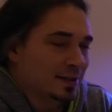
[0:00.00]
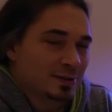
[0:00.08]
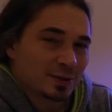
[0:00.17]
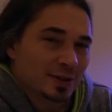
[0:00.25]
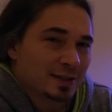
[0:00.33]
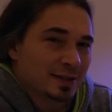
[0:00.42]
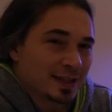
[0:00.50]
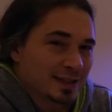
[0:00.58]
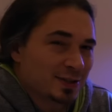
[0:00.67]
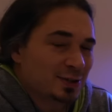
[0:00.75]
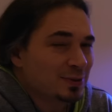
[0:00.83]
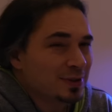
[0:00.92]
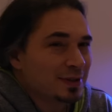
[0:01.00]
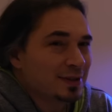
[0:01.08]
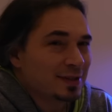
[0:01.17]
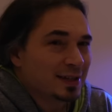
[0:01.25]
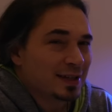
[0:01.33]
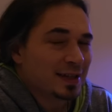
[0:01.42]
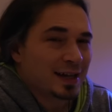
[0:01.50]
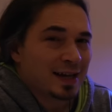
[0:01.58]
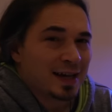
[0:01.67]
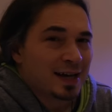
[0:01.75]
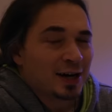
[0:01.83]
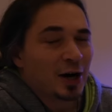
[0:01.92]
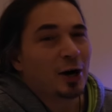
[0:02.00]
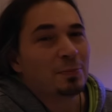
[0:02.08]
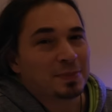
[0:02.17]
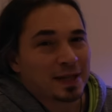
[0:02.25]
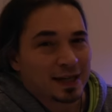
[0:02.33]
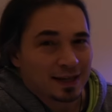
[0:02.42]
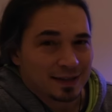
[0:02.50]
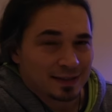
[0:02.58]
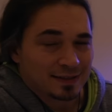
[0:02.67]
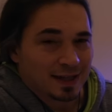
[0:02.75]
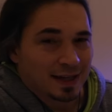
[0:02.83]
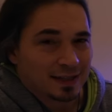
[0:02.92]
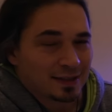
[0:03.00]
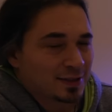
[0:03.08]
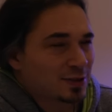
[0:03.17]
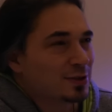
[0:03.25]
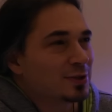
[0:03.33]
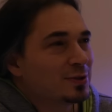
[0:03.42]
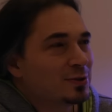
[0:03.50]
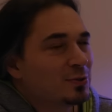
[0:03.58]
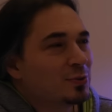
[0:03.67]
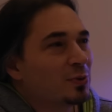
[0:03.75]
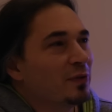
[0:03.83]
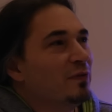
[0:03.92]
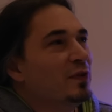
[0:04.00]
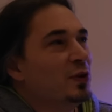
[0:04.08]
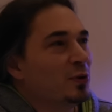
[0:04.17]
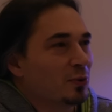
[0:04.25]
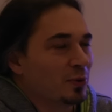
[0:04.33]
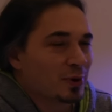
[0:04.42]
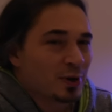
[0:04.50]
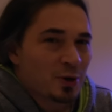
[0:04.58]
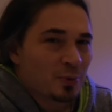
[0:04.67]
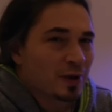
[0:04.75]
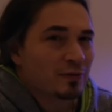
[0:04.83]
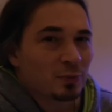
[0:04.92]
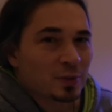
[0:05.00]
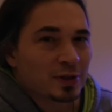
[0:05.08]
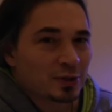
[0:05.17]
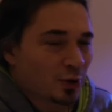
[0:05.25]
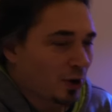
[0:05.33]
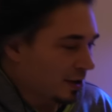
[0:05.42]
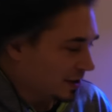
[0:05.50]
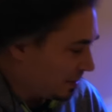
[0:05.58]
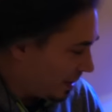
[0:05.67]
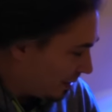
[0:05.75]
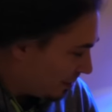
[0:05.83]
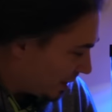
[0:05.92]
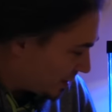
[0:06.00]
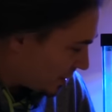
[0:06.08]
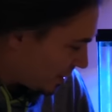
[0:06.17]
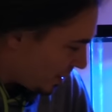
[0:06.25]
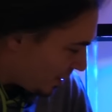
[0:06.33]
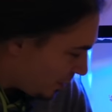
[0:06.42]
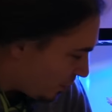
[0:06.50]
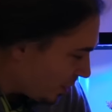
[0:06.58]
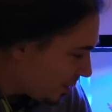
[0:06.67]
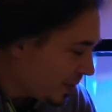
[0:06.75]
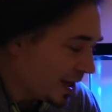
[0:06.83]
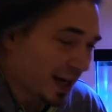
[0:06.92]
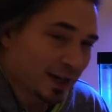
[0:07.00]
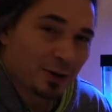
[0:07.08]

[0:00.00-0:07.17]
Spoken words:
let's do a little update on the tank. Let's just do a review. We haven't really talked about it much. What do we got